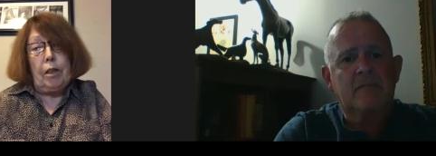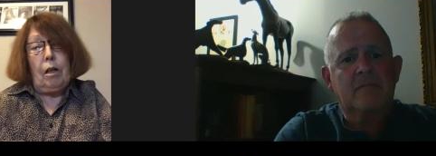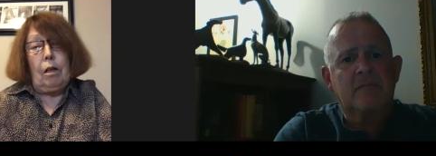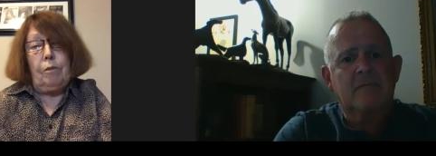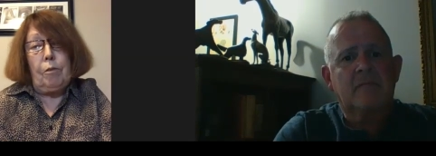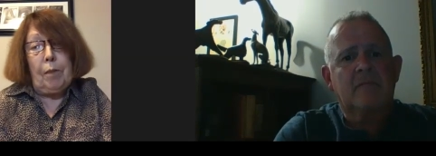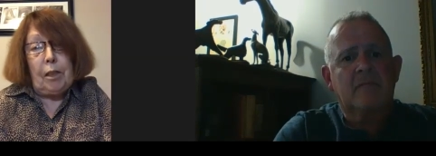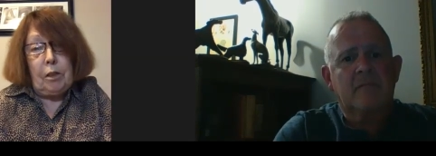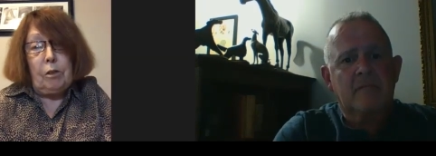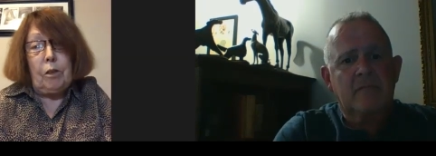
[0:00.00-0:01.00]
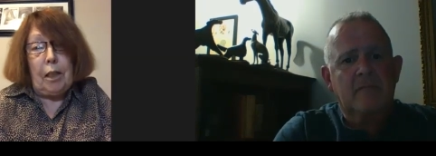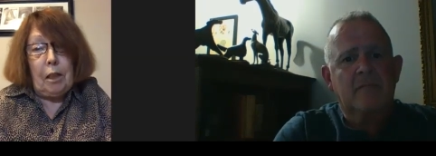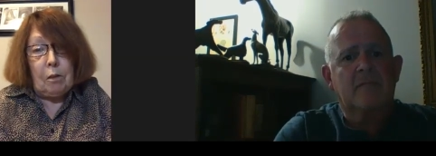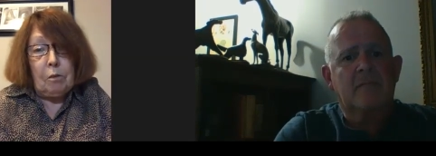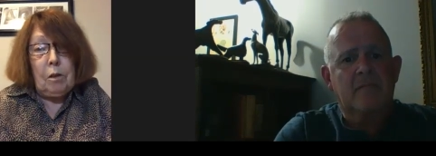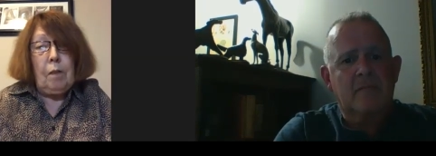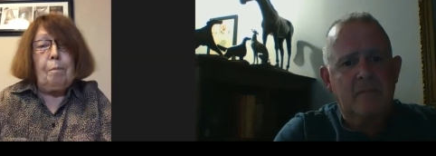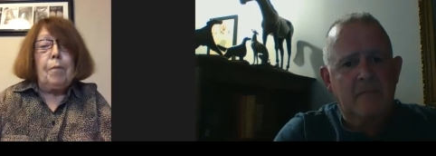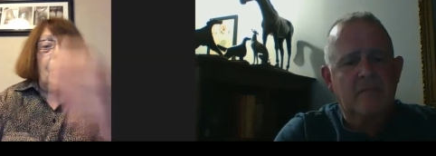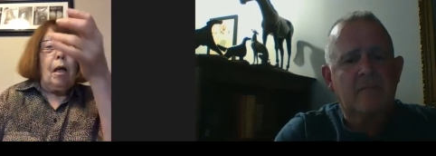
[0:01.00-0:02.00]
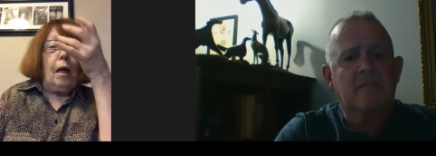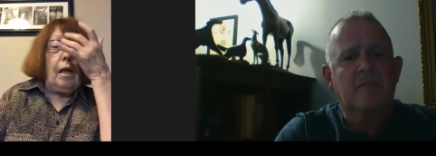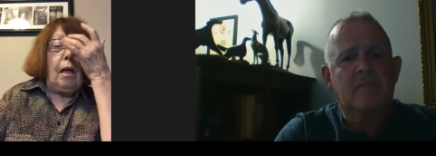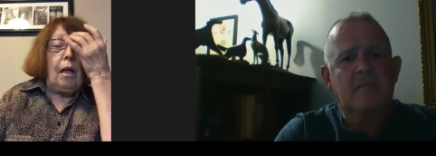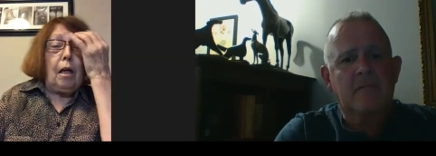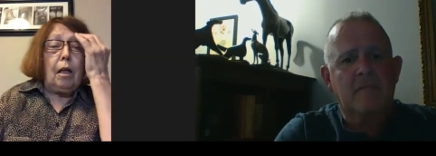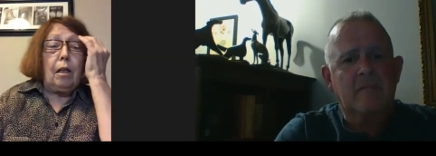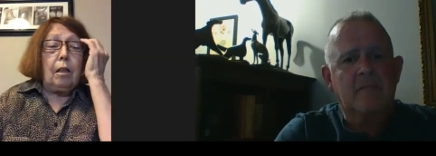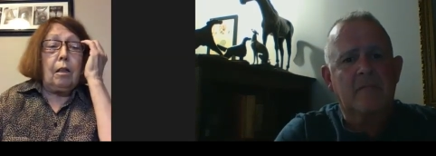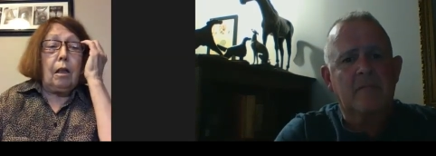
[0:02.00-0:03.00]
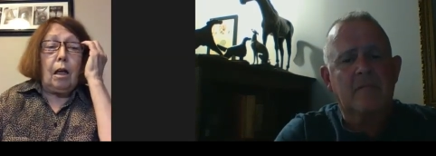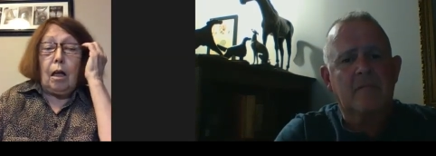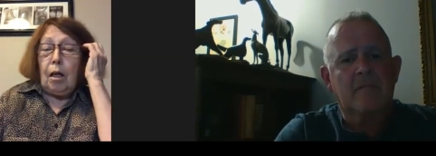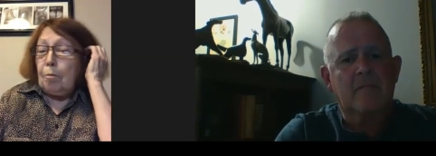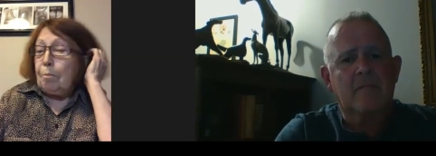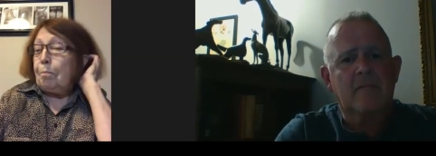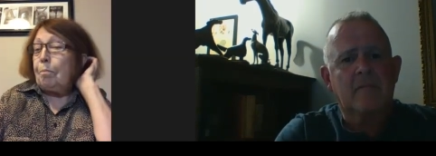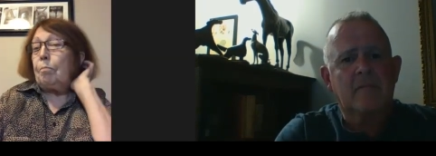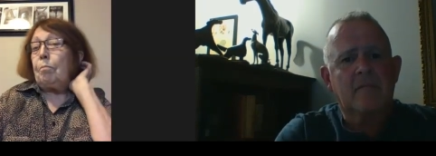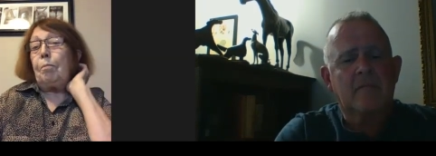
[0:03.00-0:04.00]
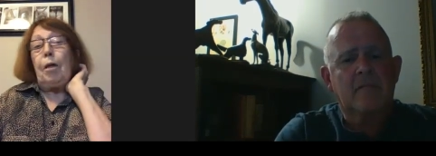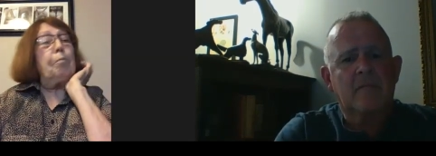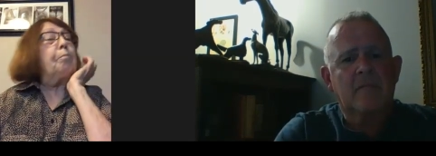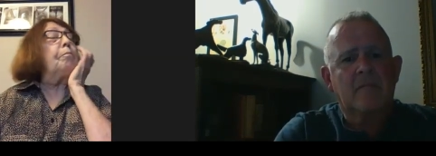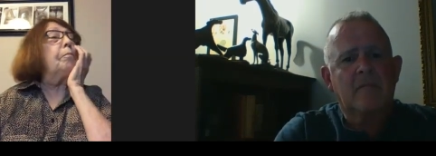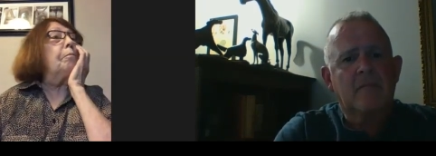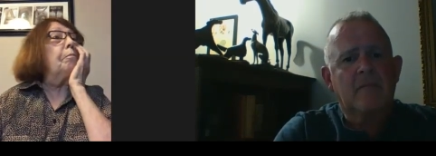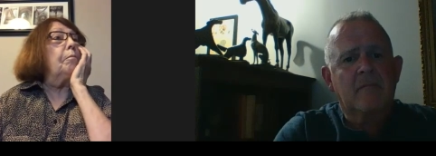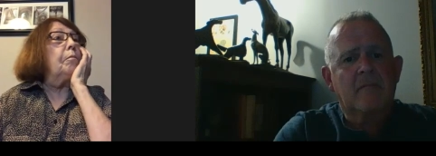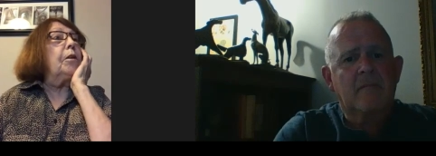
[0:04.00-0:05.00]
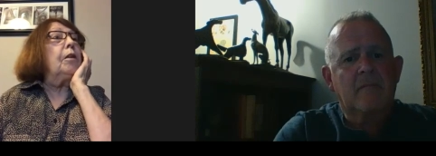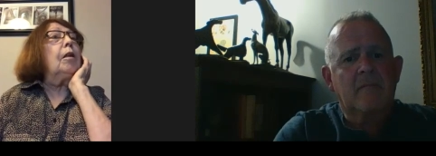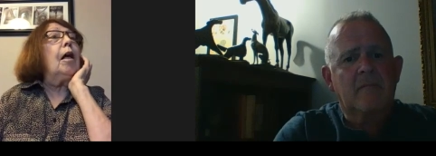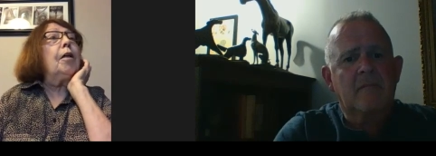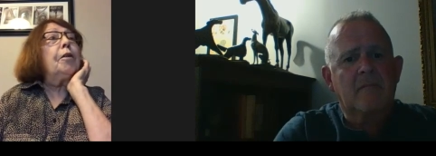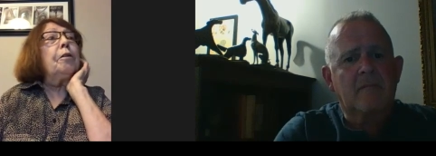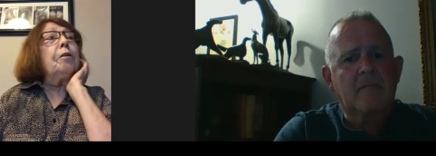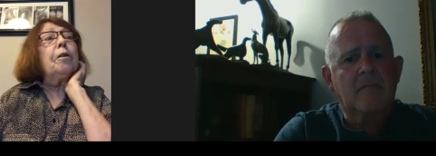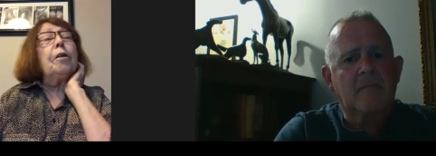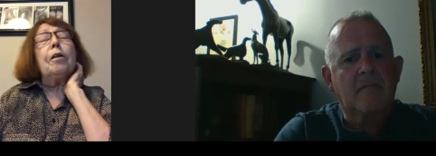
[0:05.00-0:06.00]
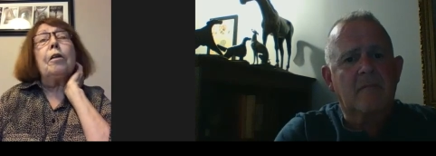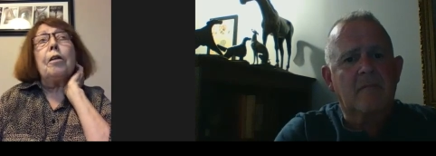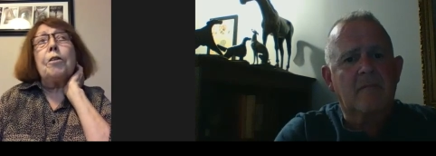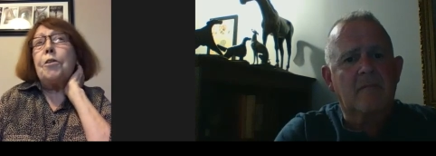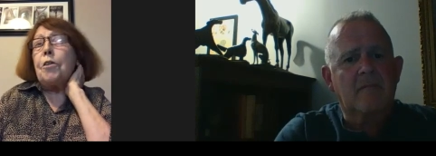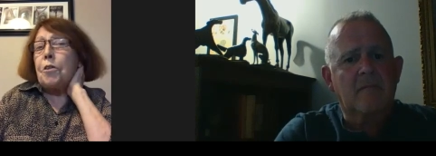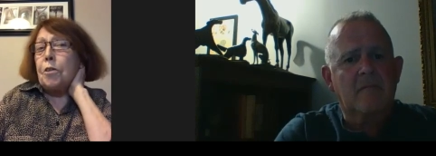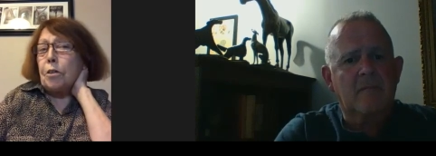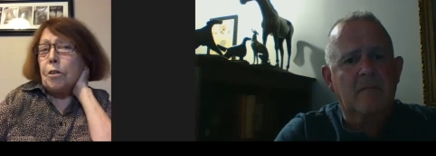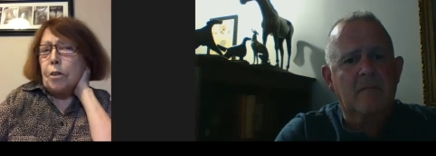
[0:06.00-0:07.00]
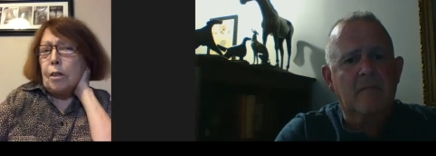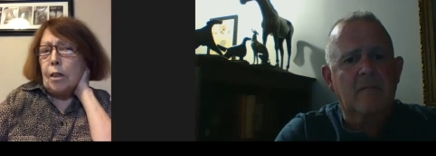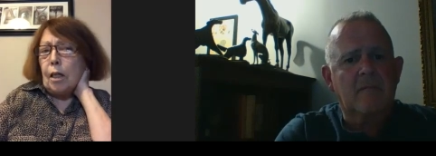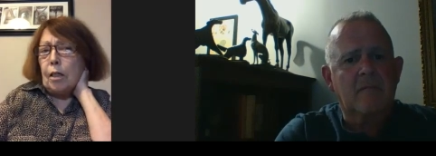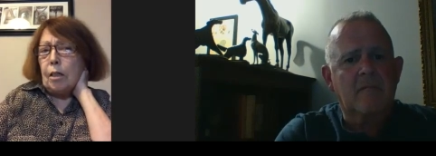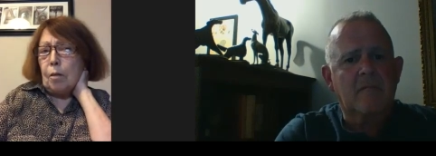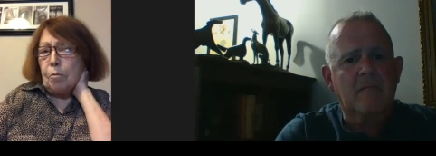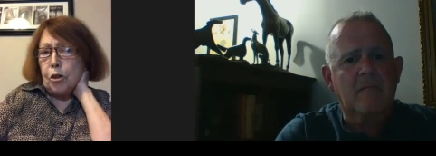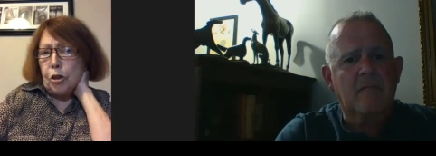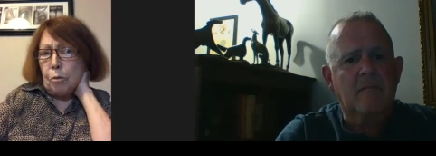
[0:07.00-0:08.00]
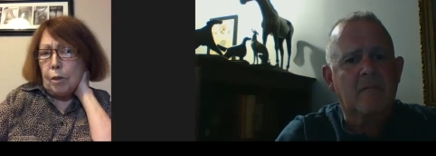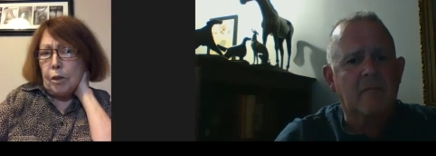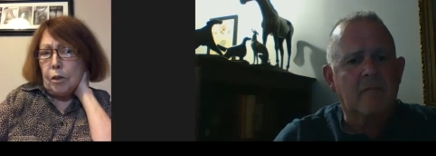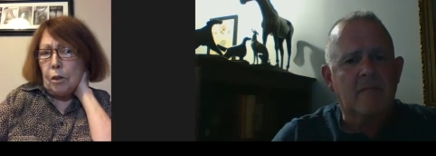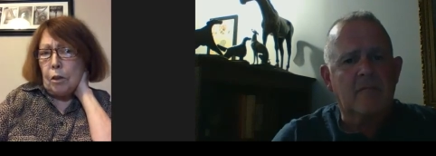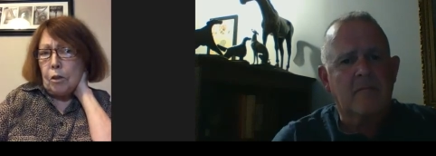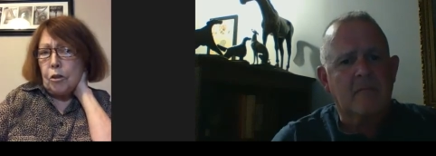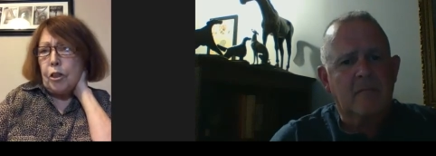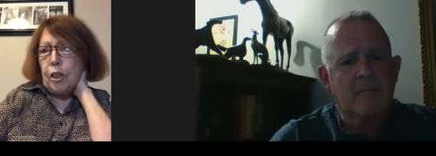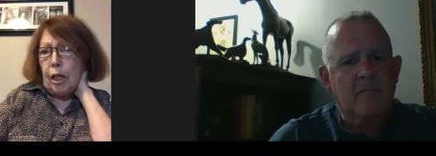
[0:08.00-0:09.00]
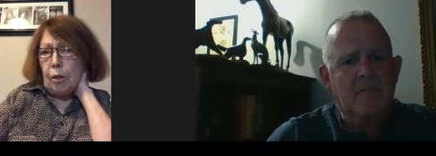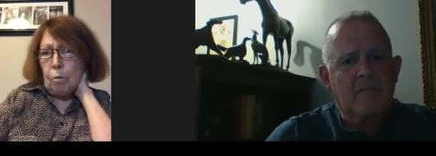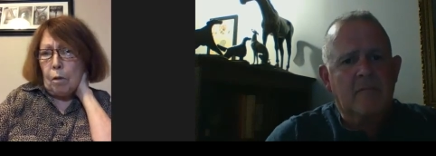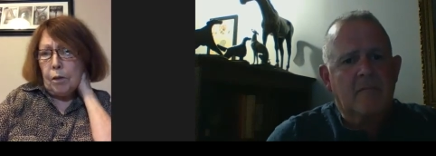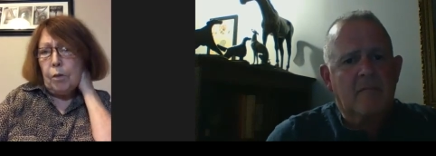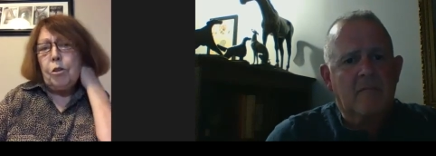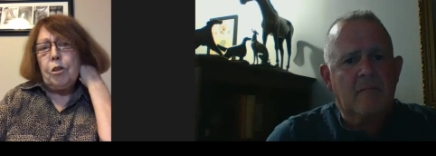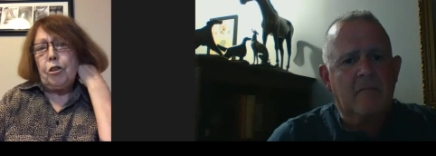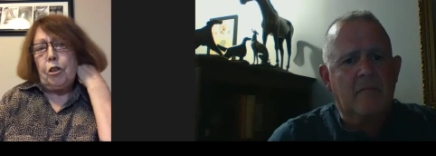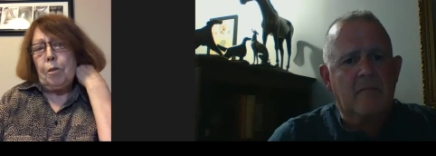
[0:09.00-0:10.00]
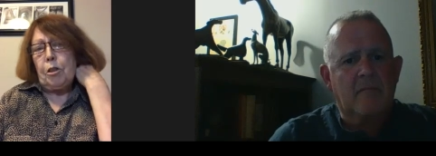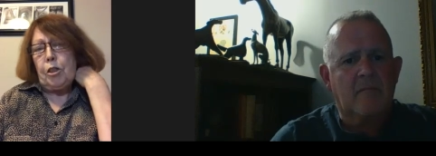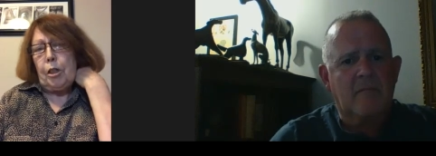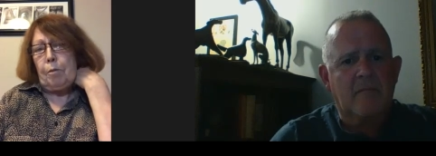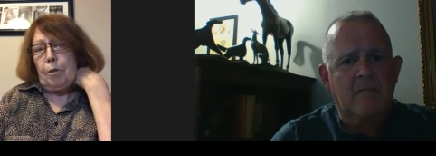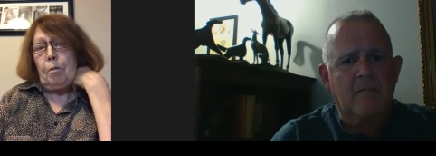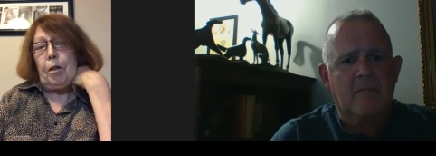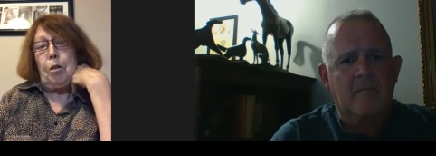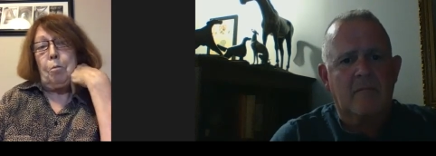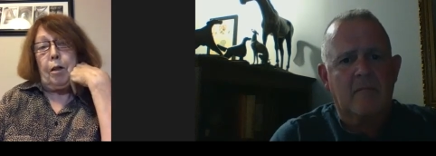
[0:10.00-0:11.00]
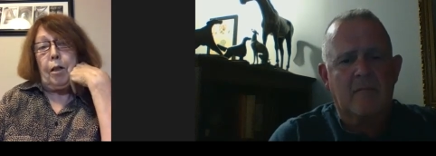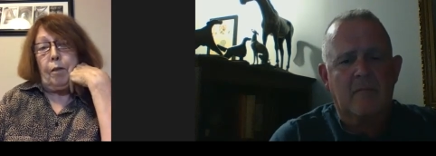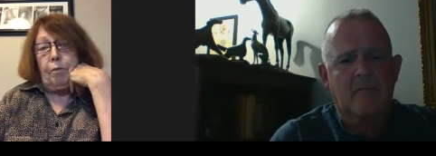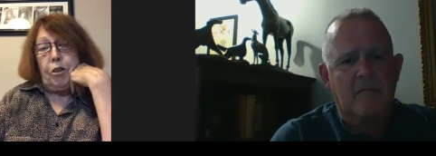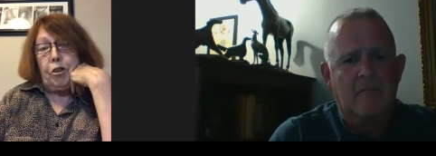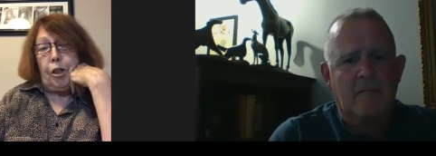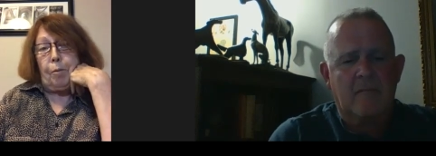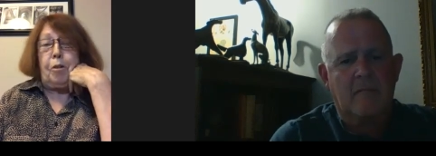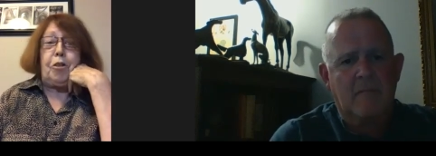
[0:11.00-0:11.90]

Speaker 1: card for me to go down, and um, but her other assistants didn't end up showing dogs. She had one that was a German Shepherd breeder bred, lovely Shepherd.